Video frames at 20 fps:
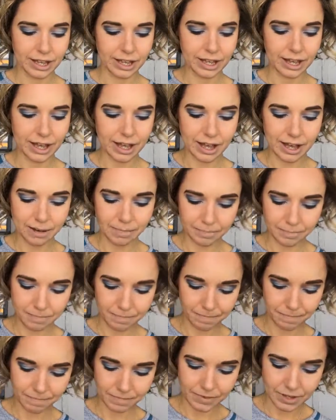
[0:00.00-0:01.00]

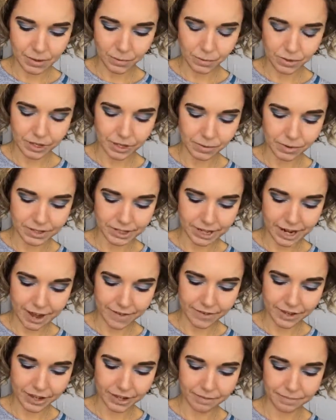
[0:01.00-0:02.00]
No, he wasn't
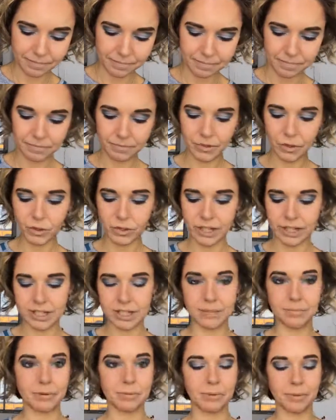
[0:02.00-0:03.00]
having it. Luke likes
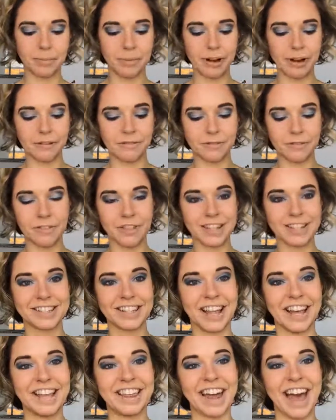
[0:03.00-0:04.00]
to be prepared for things
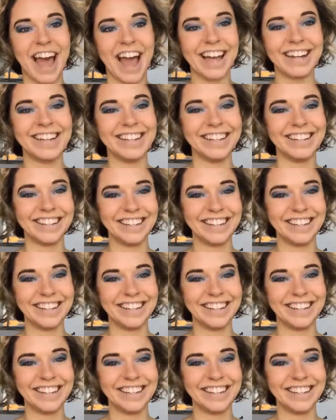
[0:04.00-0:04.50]
like that.